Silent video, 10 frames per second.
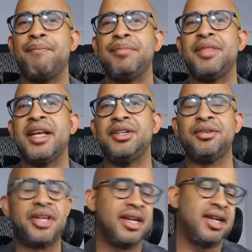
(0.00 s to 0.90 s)
Then you
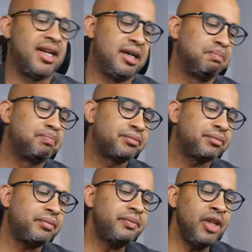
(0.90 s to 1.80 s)
can
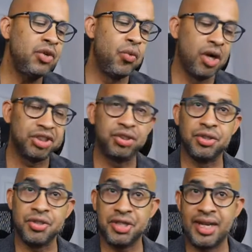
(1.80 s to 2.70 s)
watch
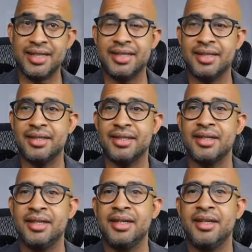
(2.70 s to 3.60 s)
those
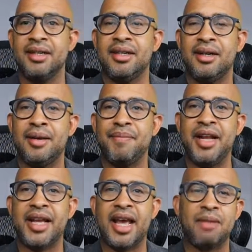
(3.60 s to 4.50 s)
lessons
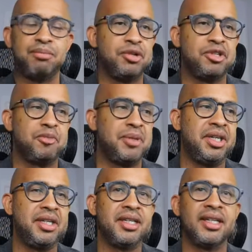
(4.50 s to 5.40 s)
and get up to
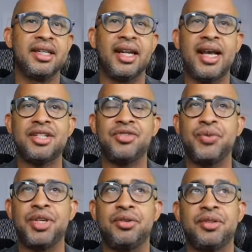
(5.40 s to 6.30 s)
speed. Last
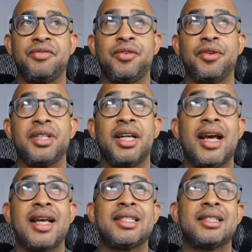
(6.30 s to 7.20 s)
week, for the
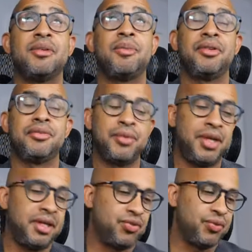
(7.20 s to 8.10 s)
last couple of
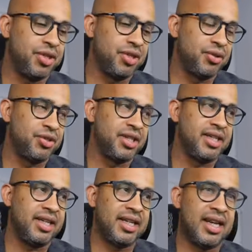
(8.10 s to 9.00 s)
weeks, we hosted
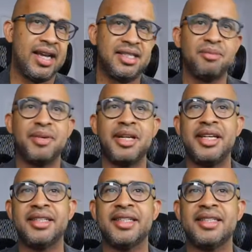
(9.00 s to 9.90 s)
Eliza
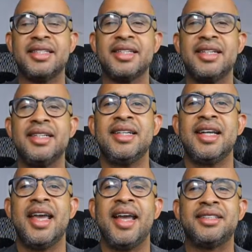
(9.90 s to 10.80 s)
Benitez,
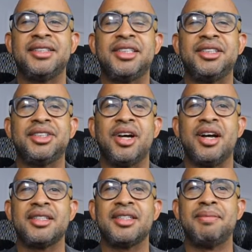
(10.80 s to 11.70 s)
and she
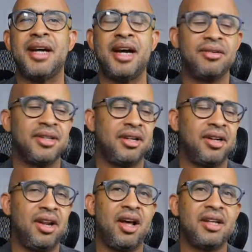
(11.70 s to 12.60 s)
talked about
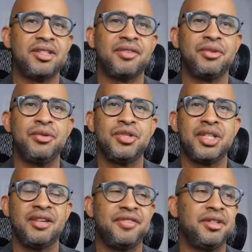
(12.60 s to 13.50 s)
lots of cool
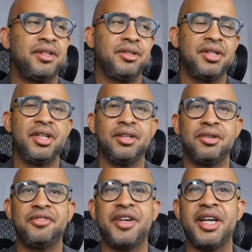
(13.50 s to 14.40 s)
stuff, including
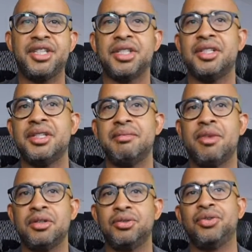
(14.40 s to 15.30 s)
notifications in
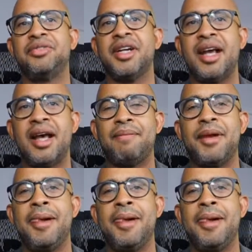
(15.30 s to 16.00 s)
model-driven app.